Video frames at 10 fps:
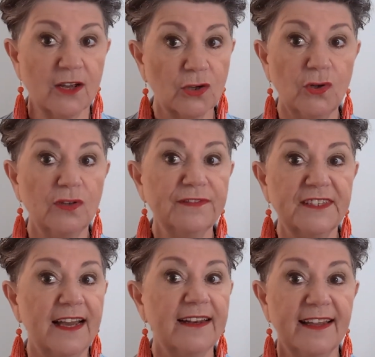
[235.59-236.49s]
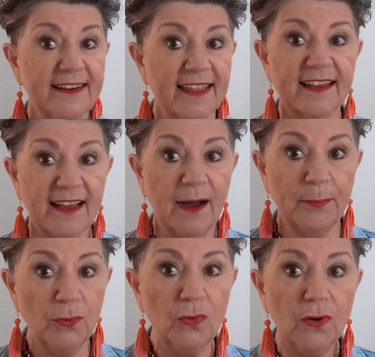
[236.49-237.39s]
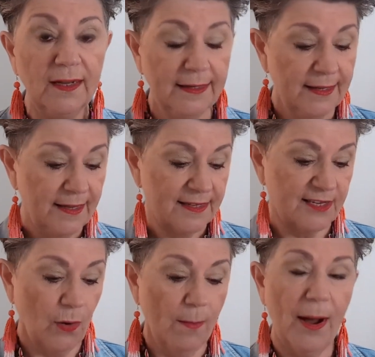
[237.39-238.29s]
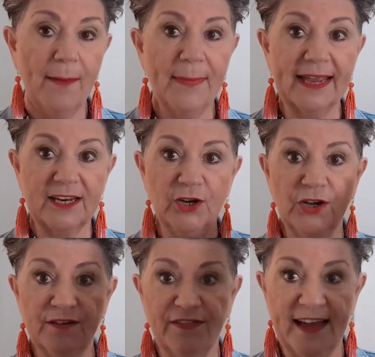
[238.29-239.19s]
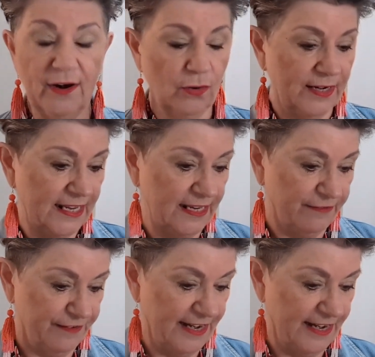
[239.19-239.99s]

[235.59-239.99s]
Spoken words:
I could have done another couple, so I might make a note of that on here for